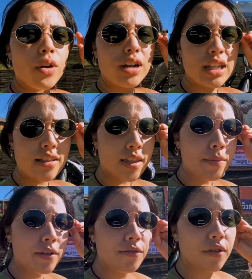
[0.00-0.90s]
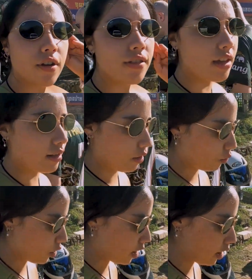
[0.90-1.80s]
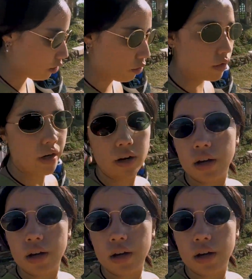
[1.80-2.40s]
gonna eat something first and then we're gonna head over.